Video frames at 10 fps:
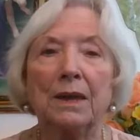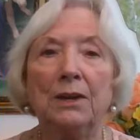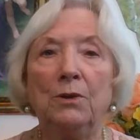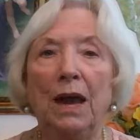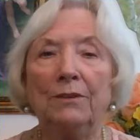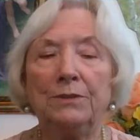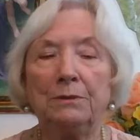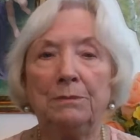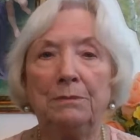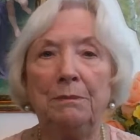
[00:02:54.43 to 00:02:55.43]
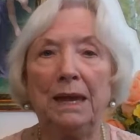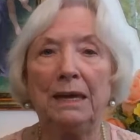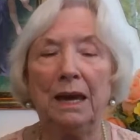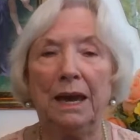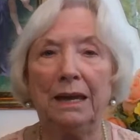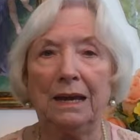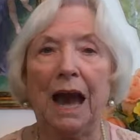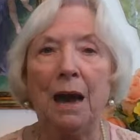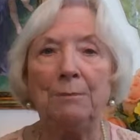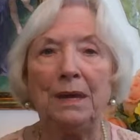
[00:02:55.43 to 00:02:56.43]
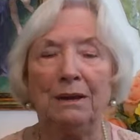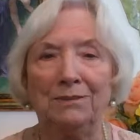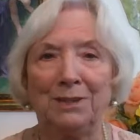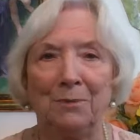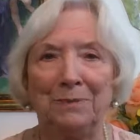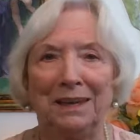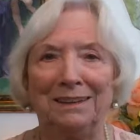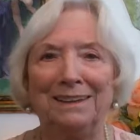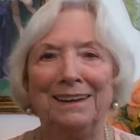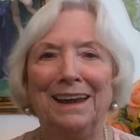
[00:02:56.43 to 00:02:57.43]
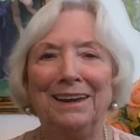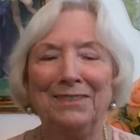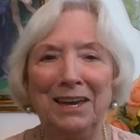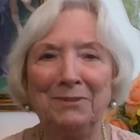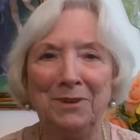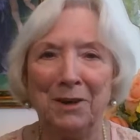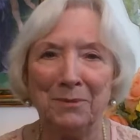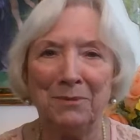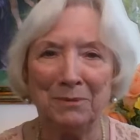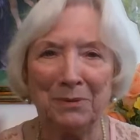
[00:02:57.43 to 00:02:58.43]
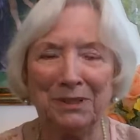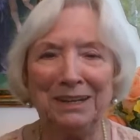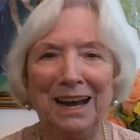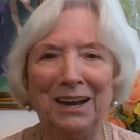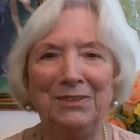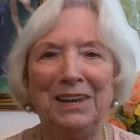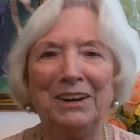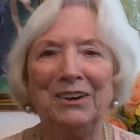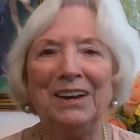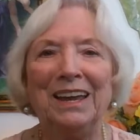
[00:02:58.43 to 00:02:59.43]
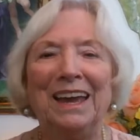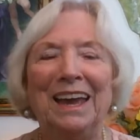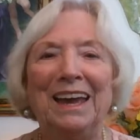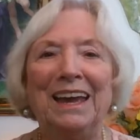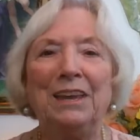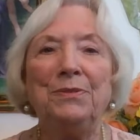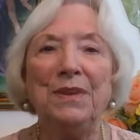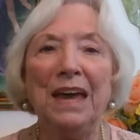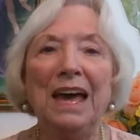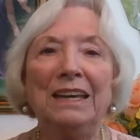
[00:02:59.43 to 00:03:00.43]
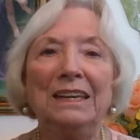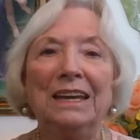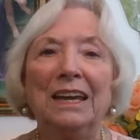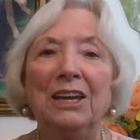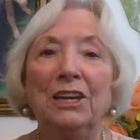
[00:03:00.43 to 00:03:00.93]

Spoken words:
you have to make a copy of something and then put it on there. And then